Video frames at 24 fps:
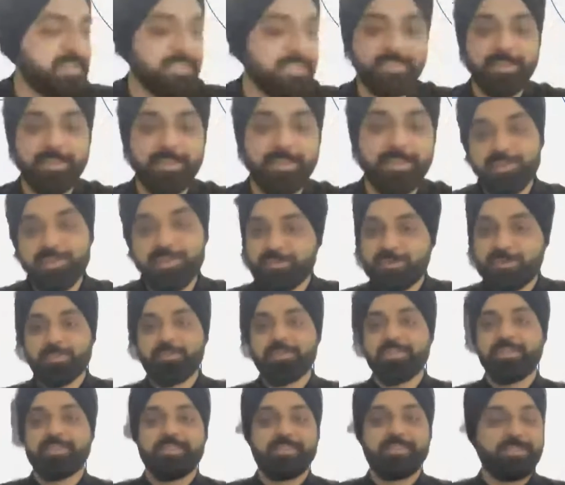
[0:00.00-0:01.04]
heard someone
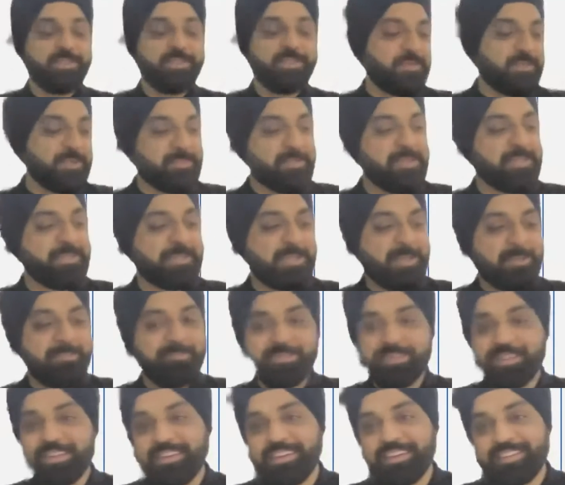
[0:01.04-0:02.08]
from a service-based
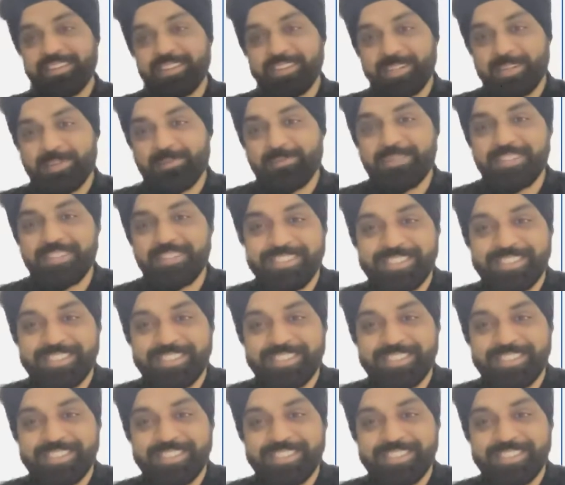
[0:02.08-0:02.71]
company come